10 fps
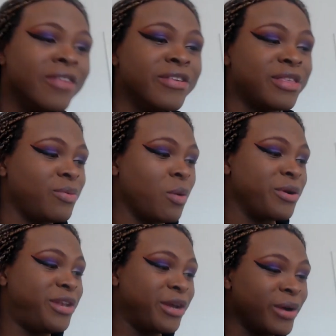and this is what
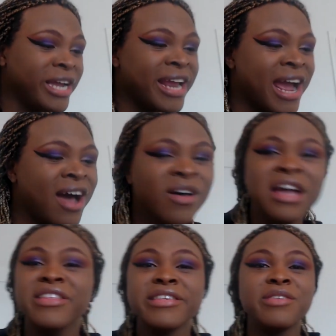we're doing now.
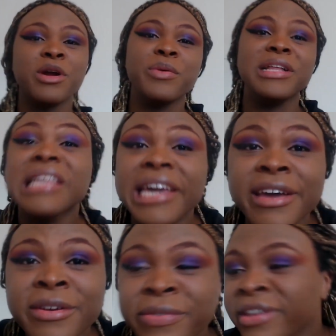This is where we
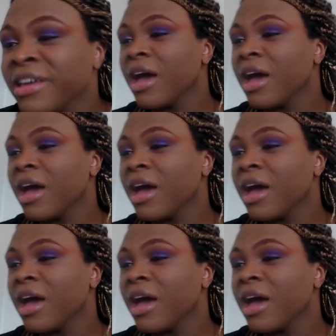live.